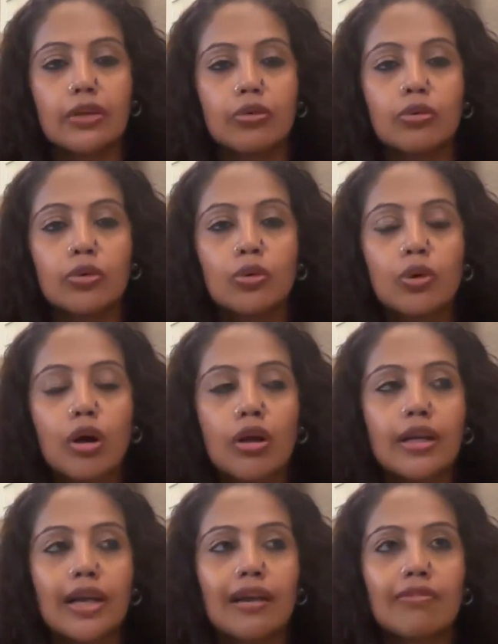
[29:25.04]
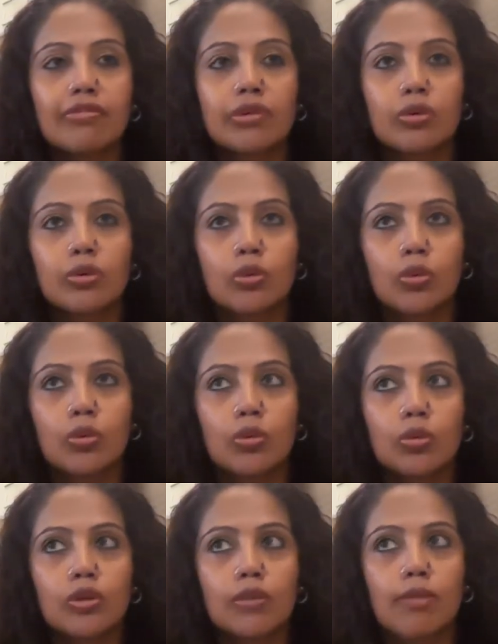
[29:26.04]
You do not have to go
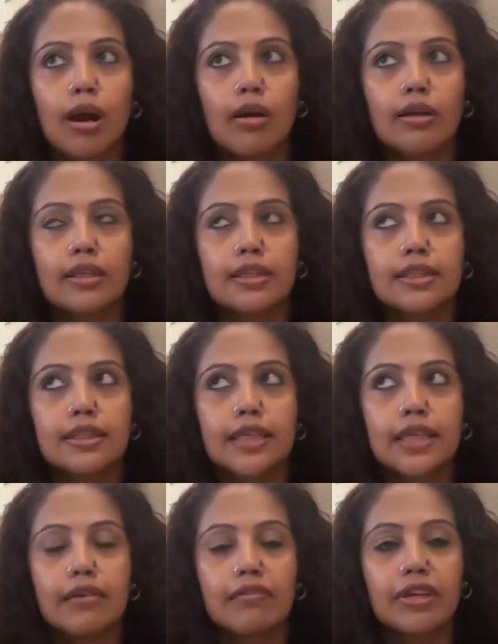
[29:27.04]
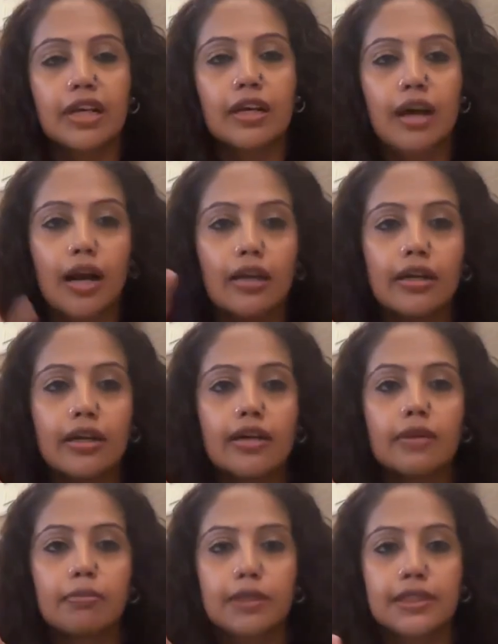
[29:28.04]
to the market saying we are
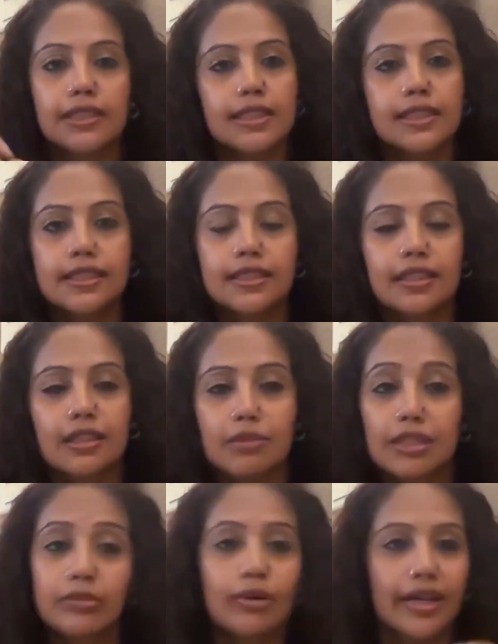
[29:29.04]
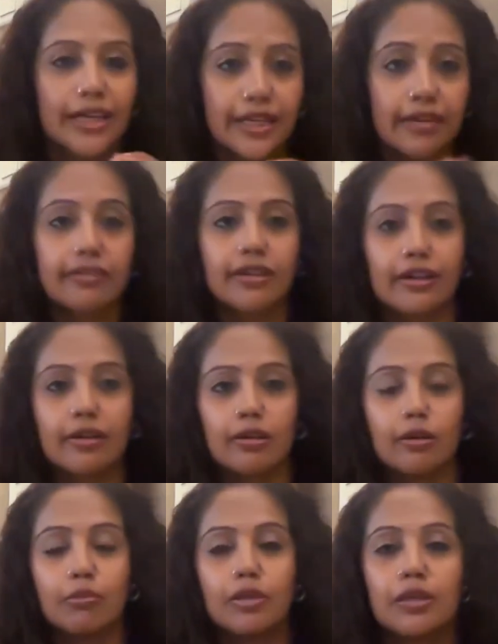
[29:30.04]
100% sustainable. You can take that
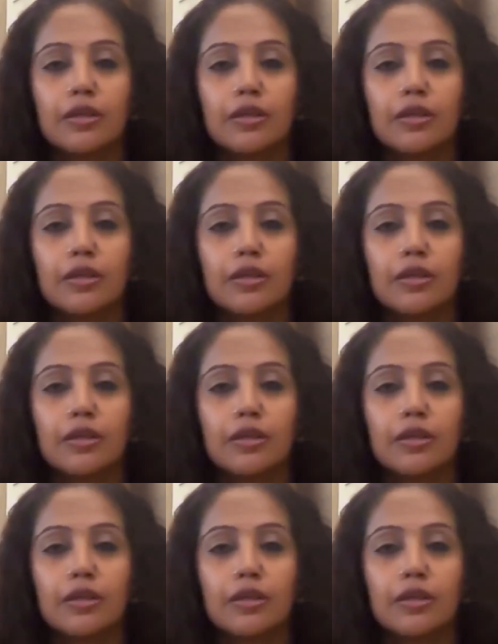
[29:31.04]
home.